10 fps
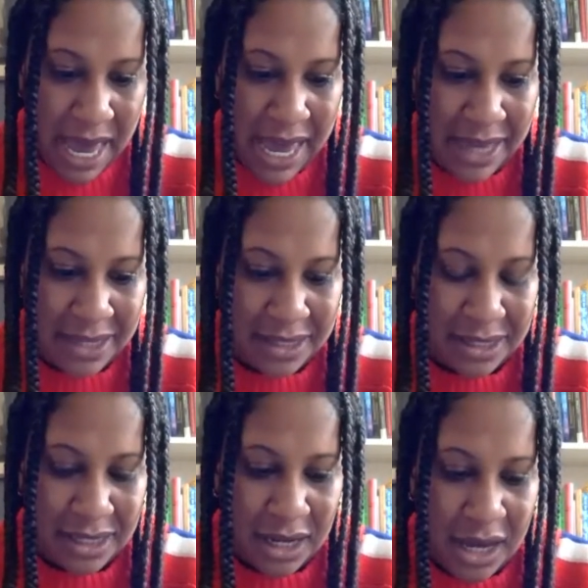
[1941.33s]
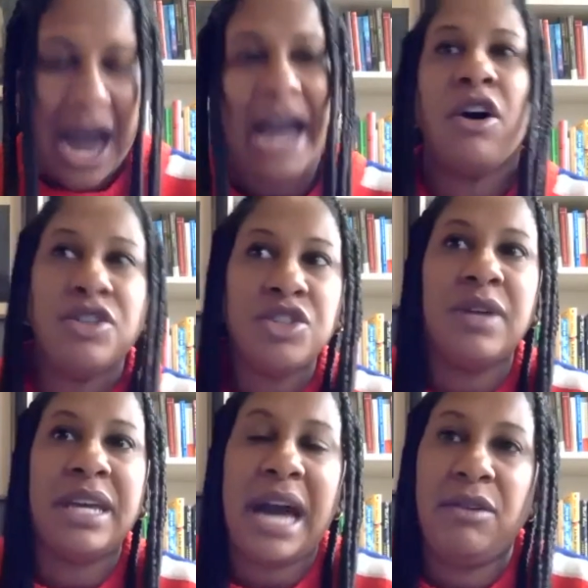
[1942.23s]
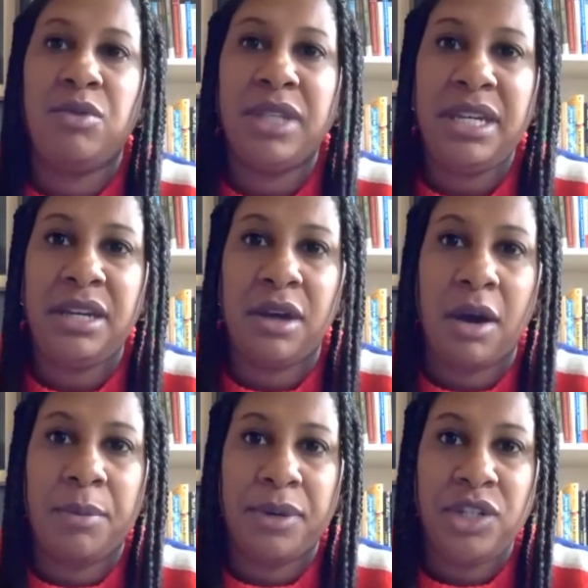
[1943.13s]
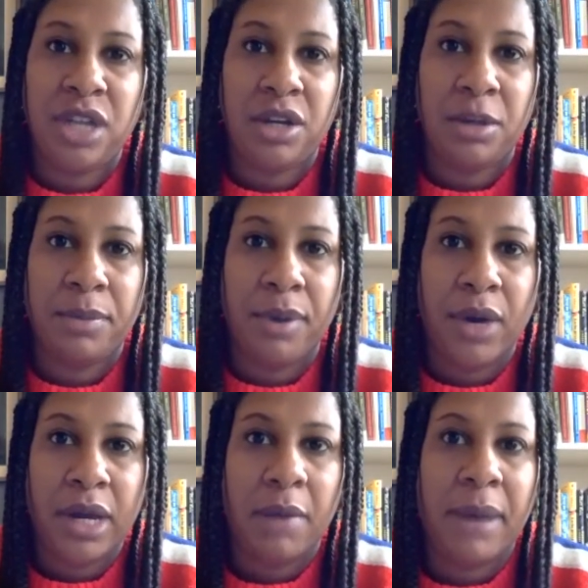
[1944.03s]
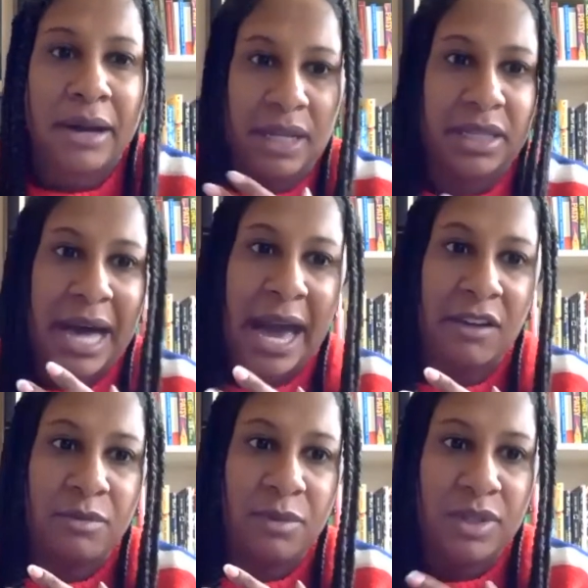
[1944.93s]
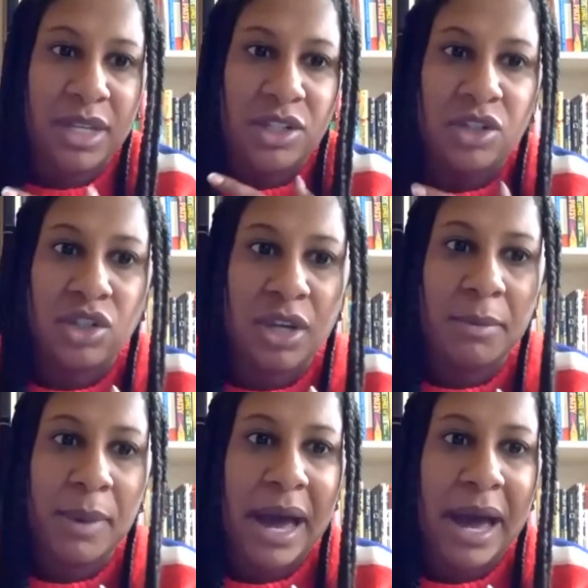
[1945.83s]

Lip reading: And I also I really appreciate your point about like live musicianship.